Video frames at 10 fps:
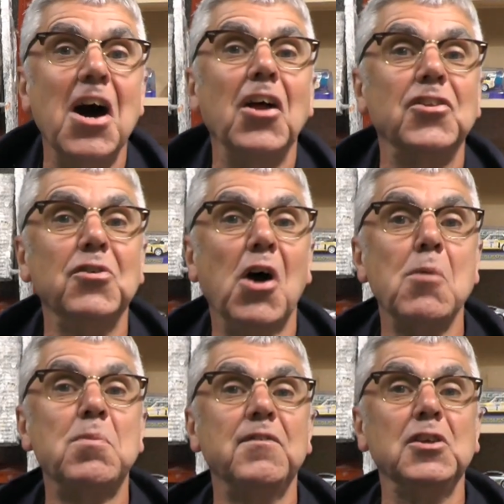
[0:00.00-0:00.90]
I do
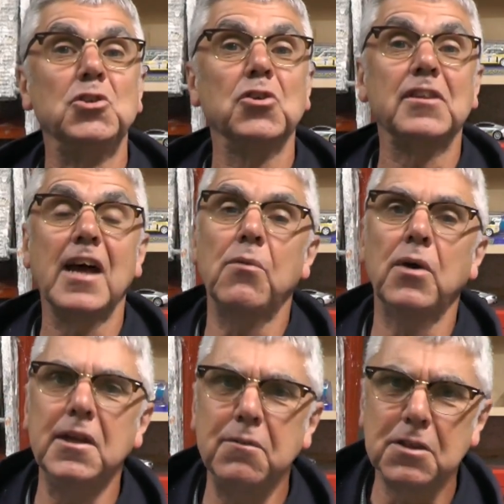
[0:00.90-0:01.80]
hope you've enjoyed that
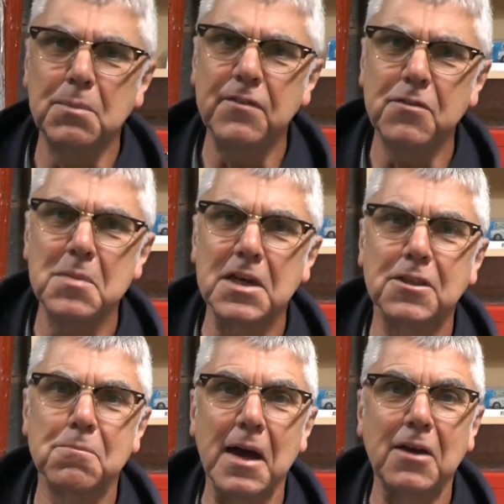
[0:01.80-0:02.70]
one. It was a bit of a
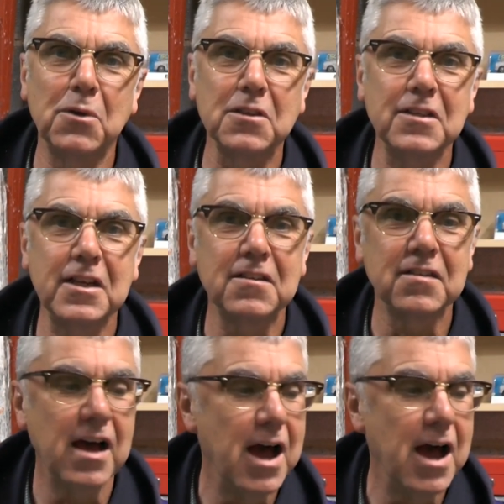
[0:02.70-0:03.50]
mixed bag, wasn't it?